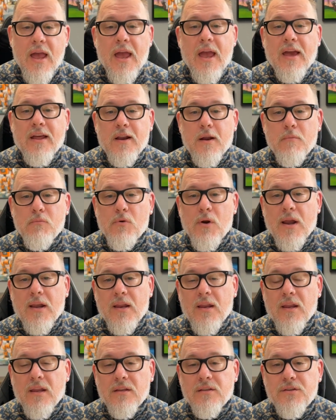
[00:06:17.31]
and I'm
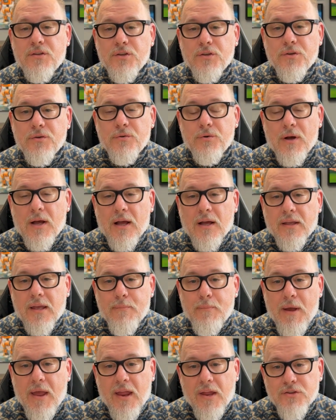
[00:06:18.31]
ready to
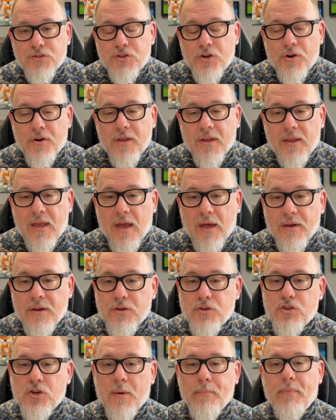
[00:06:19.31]
get my hands dirty again
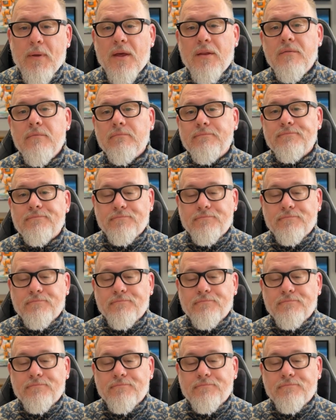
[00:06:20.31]
and jump in.